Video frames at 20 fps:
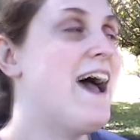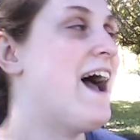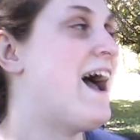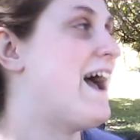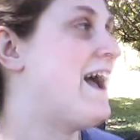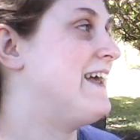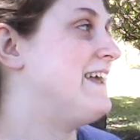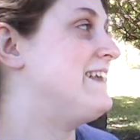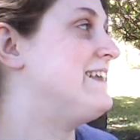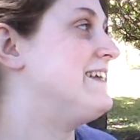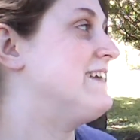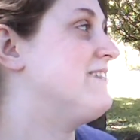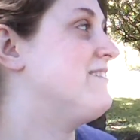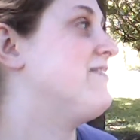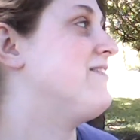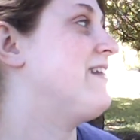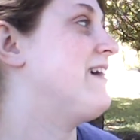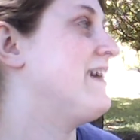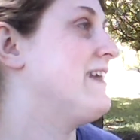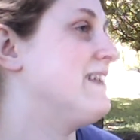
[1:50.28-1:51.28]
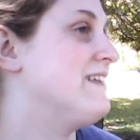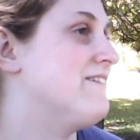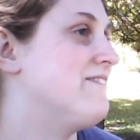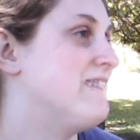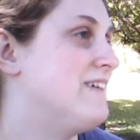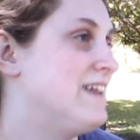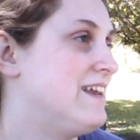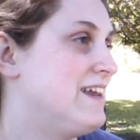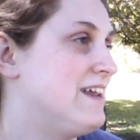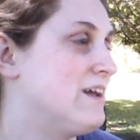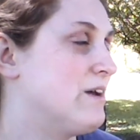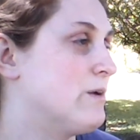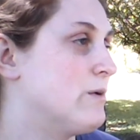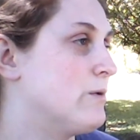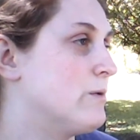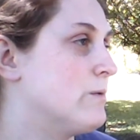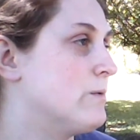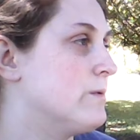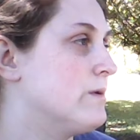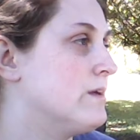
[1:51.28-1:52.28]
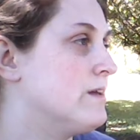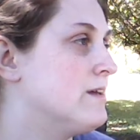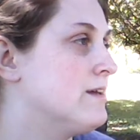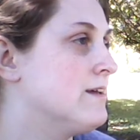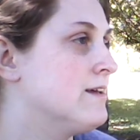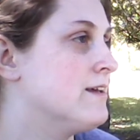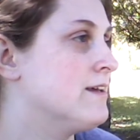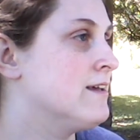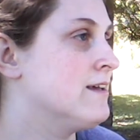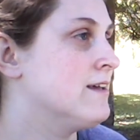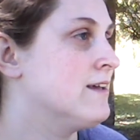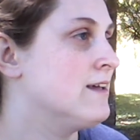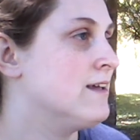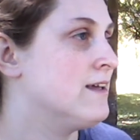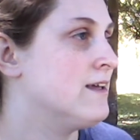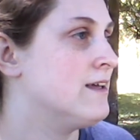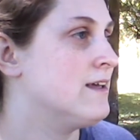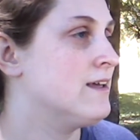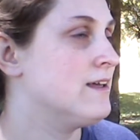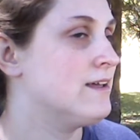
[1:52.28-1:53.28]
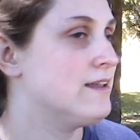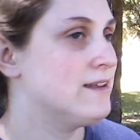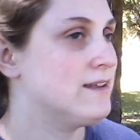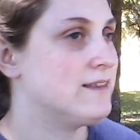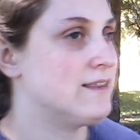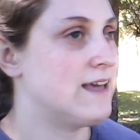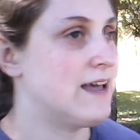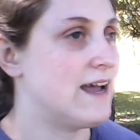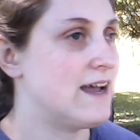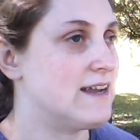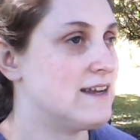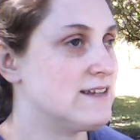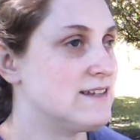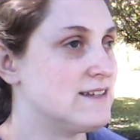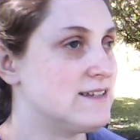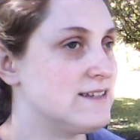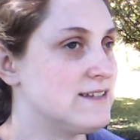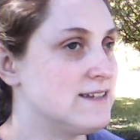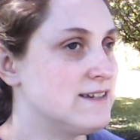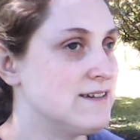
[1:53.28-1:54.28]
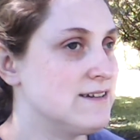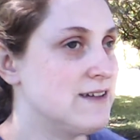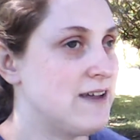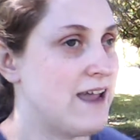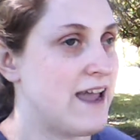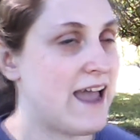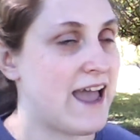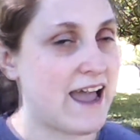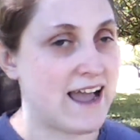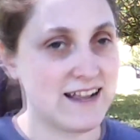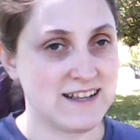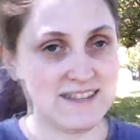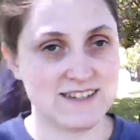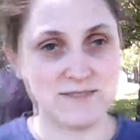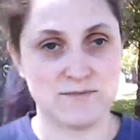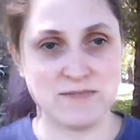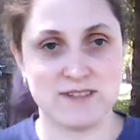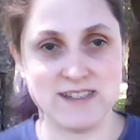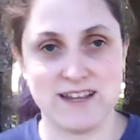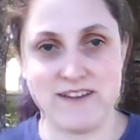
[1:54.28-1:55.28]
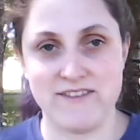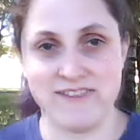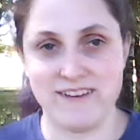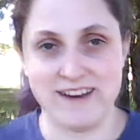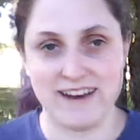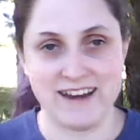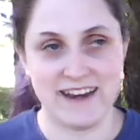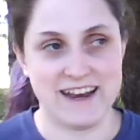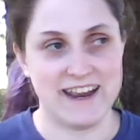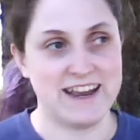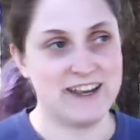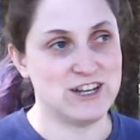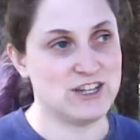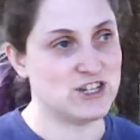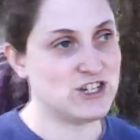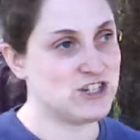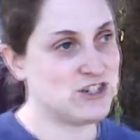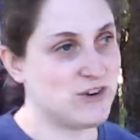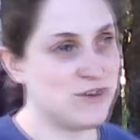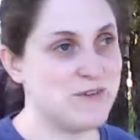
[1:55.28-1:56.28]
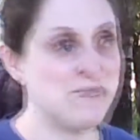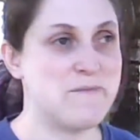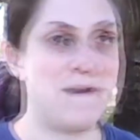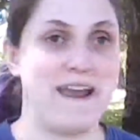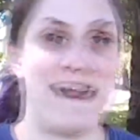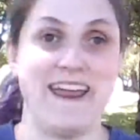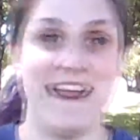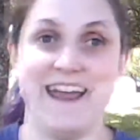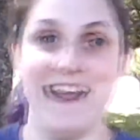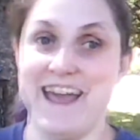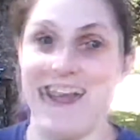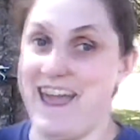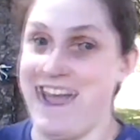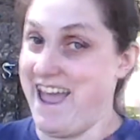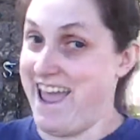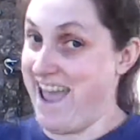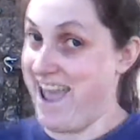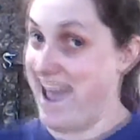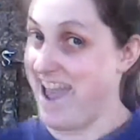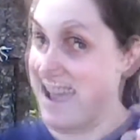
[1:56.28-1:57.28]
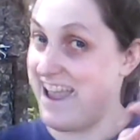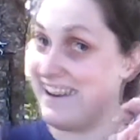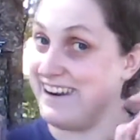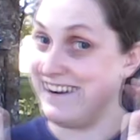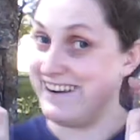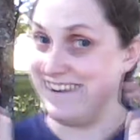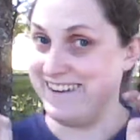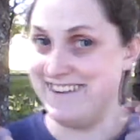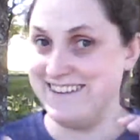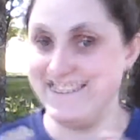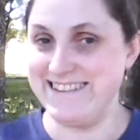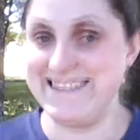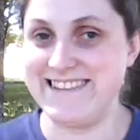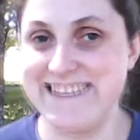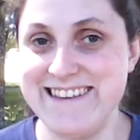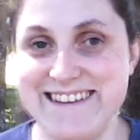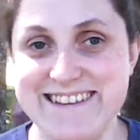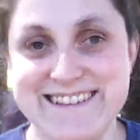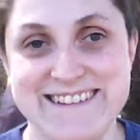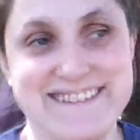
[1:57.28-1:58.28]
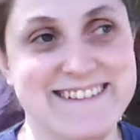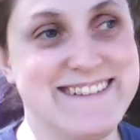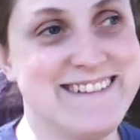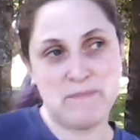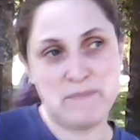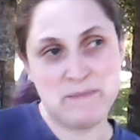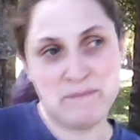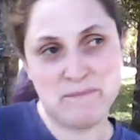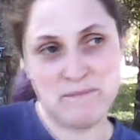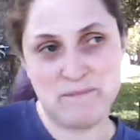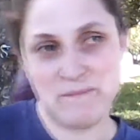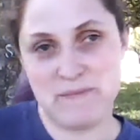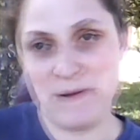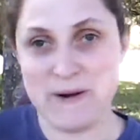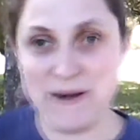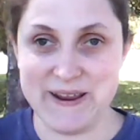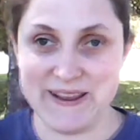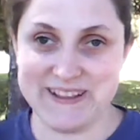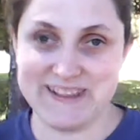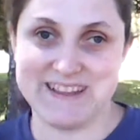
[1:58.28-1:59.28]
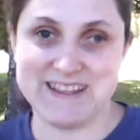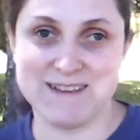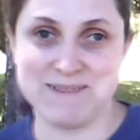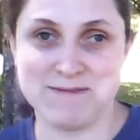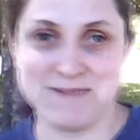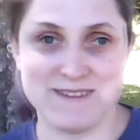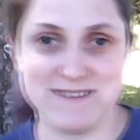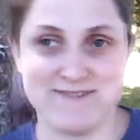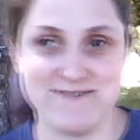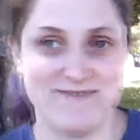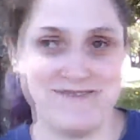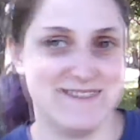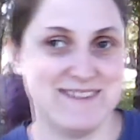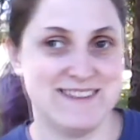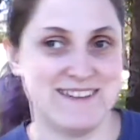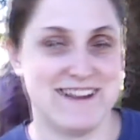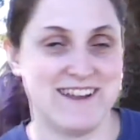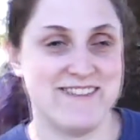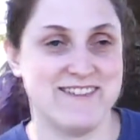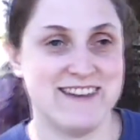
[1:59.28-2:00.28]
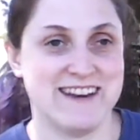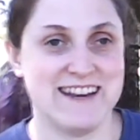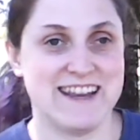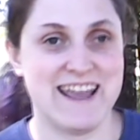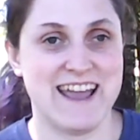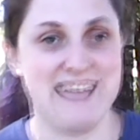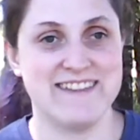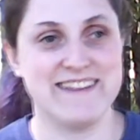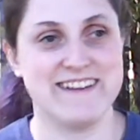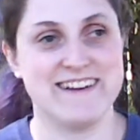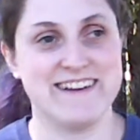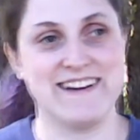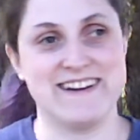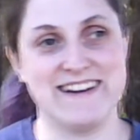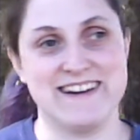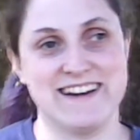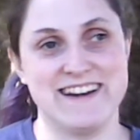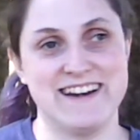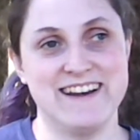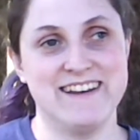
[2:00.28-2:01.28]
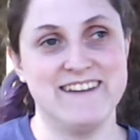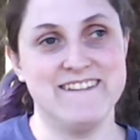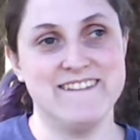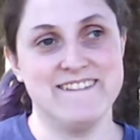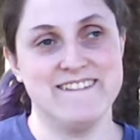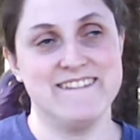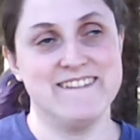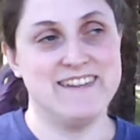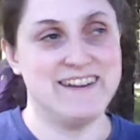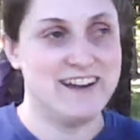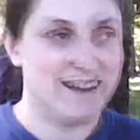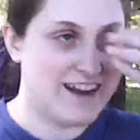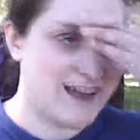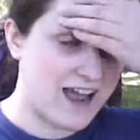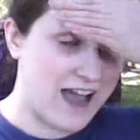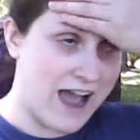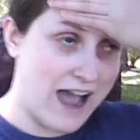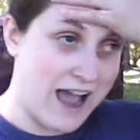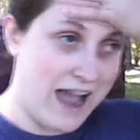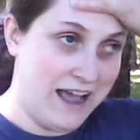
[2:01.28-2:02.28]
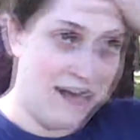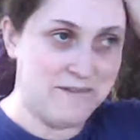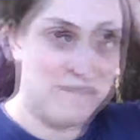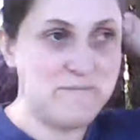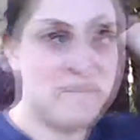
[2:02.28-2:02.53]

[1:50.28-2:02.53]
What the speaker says: I did find a video that had some stuff in it and showed my editing skills, putting clips of stuff together, and uh,